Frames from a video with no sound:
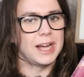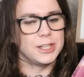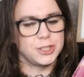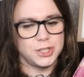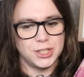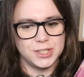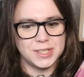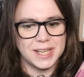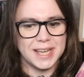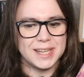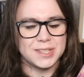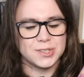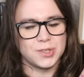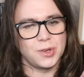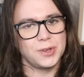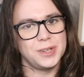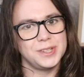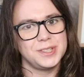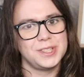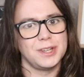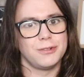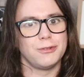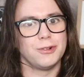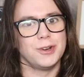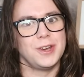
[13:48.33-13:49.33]
and she takes on
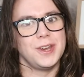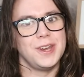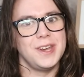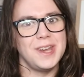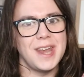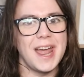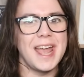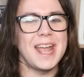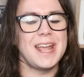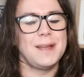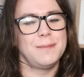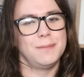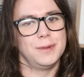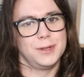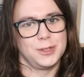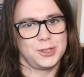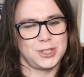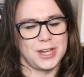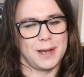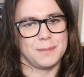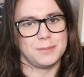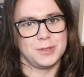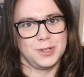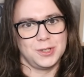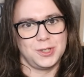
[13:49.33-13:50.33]
a different name
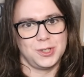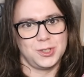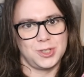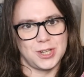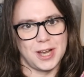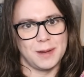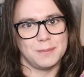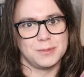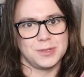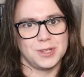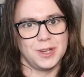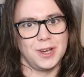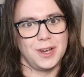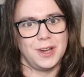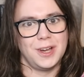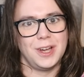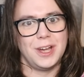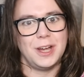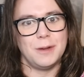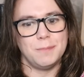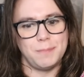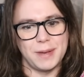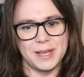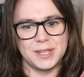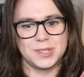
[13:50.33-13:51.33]
chapter to chapter
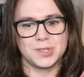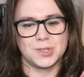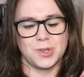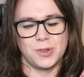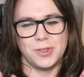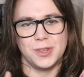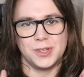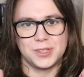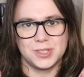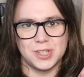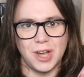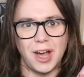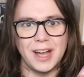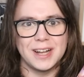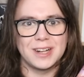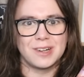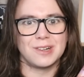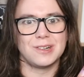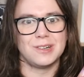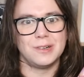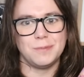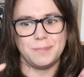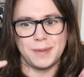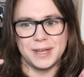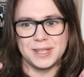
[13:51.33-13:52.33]
based on the title,